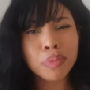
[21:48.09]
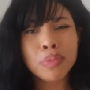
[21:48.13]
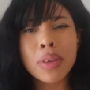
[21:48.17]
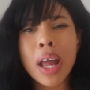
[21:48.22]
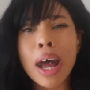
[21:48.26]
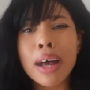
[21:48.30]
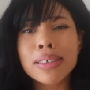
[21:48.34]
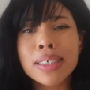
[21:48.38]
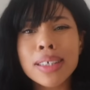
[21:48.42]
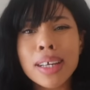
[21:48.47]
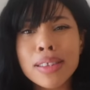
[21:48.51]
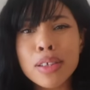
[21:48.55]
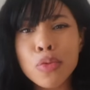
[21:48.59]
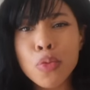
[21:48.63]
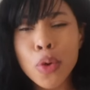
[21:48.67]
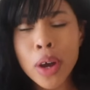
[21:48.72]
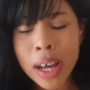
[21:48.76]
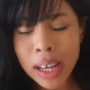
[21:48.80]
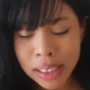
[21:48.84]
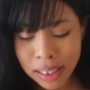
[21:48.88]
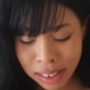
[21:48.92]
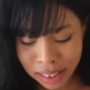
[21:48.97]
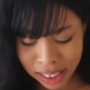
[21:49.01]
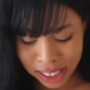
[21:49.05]
How's that the
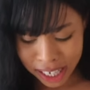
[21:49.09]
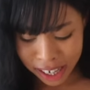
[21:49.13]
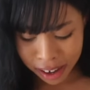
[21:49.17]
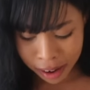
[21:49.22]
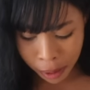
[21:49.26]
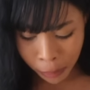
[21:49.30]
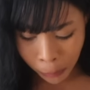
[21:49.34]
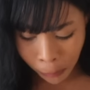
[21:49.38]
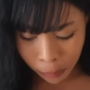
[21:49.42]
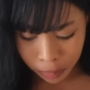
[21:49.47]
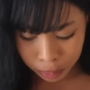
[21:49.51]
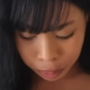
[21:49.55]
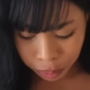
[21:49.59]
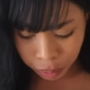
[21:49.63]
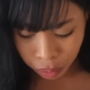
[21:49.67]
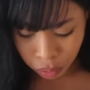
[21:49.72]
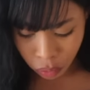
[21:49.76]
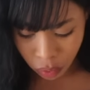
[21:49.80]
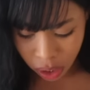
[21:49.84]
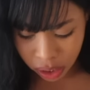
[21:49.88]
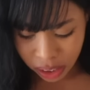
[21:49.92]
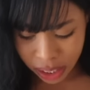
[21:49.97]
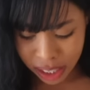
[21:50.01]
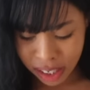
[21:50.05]
worst thing?
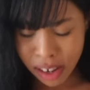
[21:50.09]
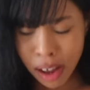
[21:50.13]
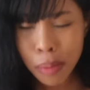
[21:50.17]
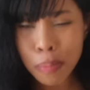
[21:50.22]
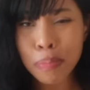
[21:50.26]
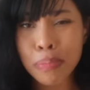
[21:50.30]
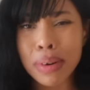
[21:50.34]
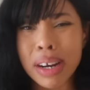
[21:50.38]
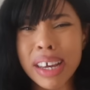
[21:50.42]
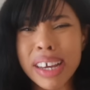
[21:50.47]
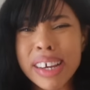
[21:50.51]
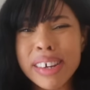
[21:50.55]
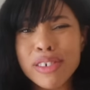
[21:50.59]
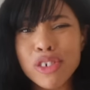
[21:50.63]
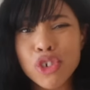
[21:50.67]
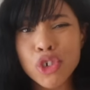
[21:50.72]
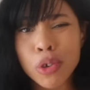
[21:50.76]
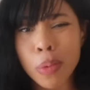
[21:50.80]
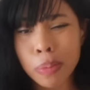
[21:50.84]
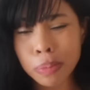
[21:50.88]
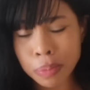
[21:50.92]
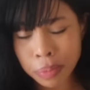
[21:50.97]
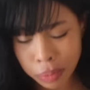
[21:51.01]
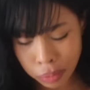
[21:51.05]
Tastes like bleach.
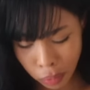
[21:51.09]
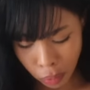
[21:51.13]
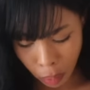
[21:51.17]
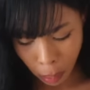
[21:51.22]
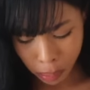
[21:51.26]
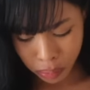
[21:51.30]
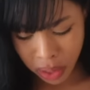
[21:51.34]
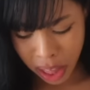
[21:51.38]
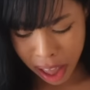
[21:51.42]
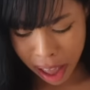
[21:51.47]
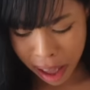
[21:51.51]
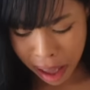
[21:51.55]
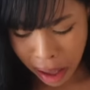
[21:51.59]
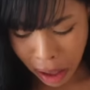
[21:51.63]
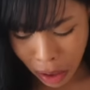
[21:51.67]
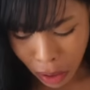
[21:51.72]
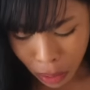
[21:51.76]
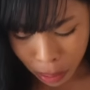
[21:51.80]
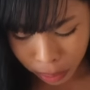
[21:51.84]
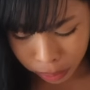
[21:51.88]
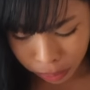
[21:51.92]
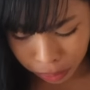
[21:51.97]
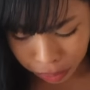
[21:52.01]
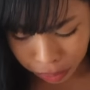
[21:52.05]
What the hell?